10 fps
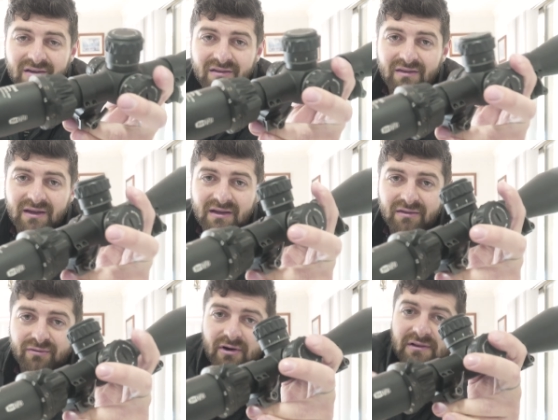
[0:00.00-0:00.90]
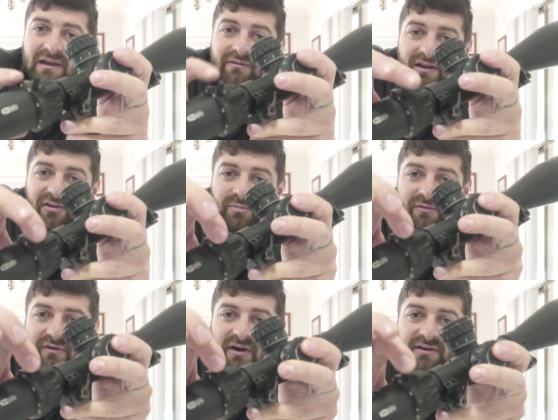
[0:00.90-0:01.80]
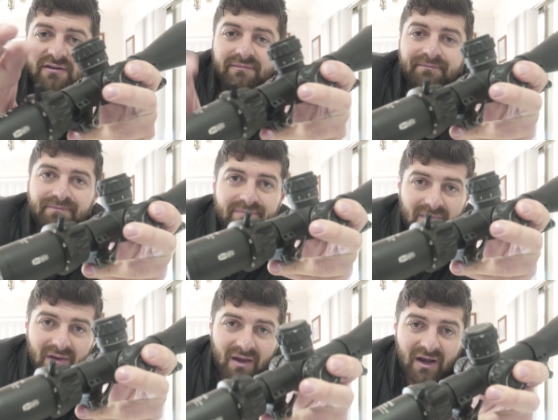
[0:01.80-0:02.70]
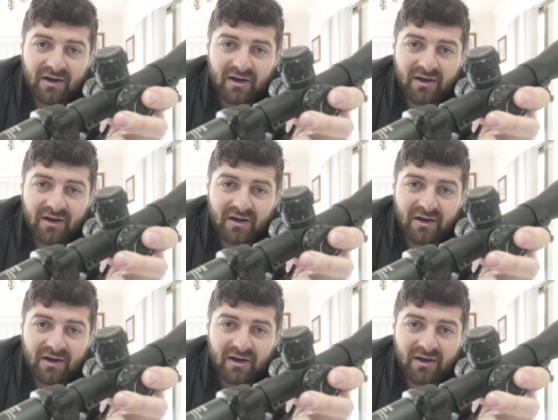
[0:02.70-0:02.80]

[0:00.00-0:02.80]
The throw lever is provided, and